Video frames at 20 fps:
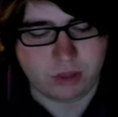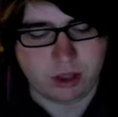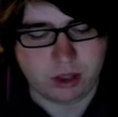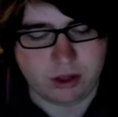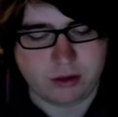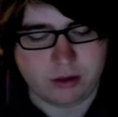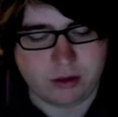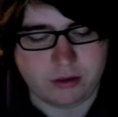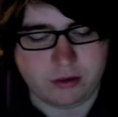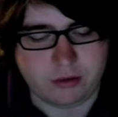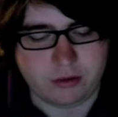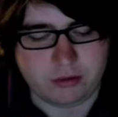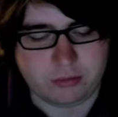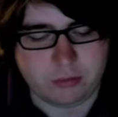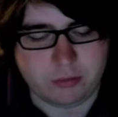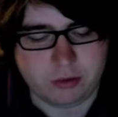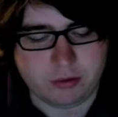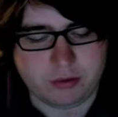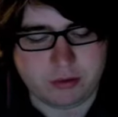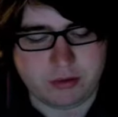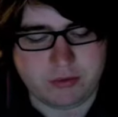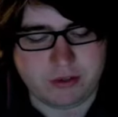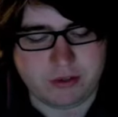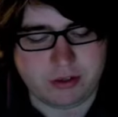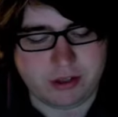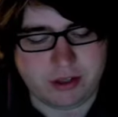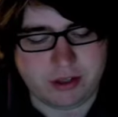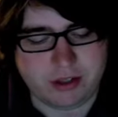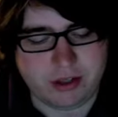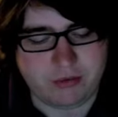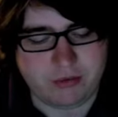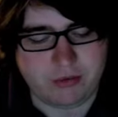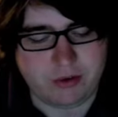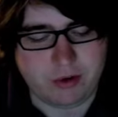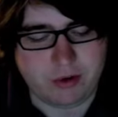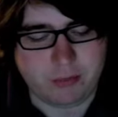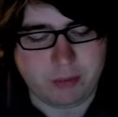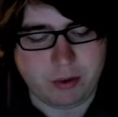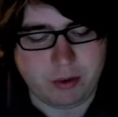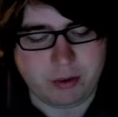So more specifically, if
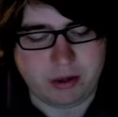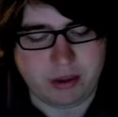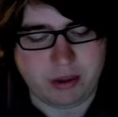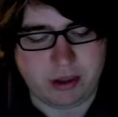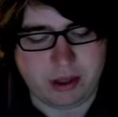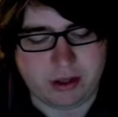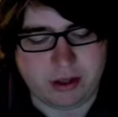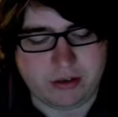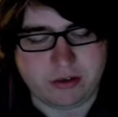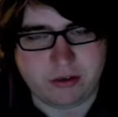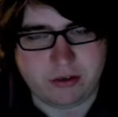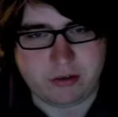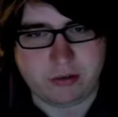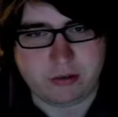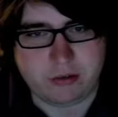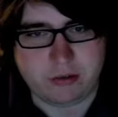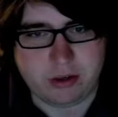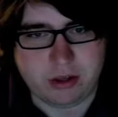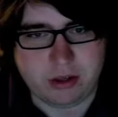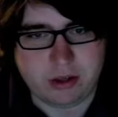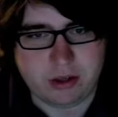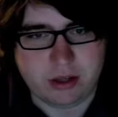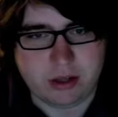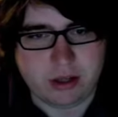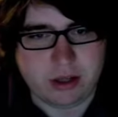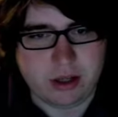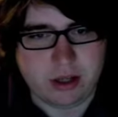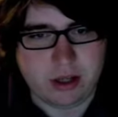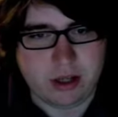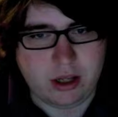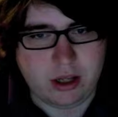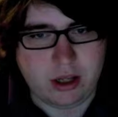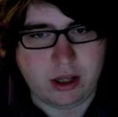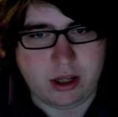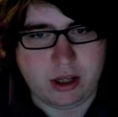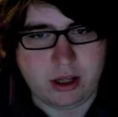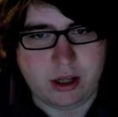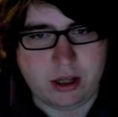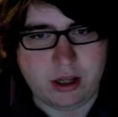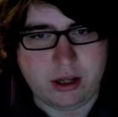your opponent likes to
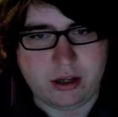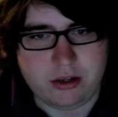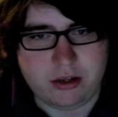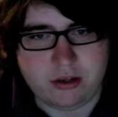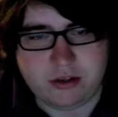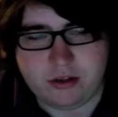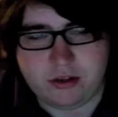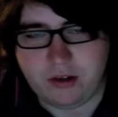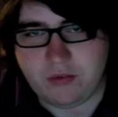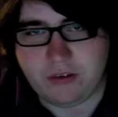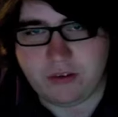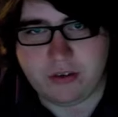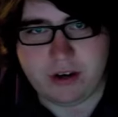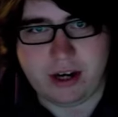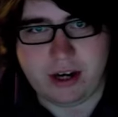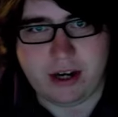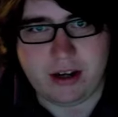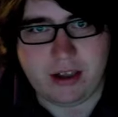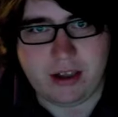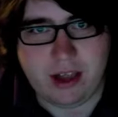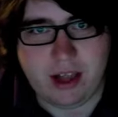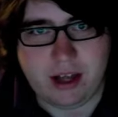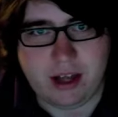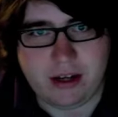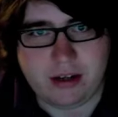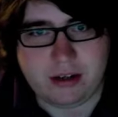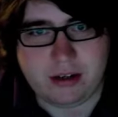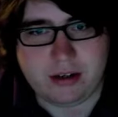shuffle their hand a lot,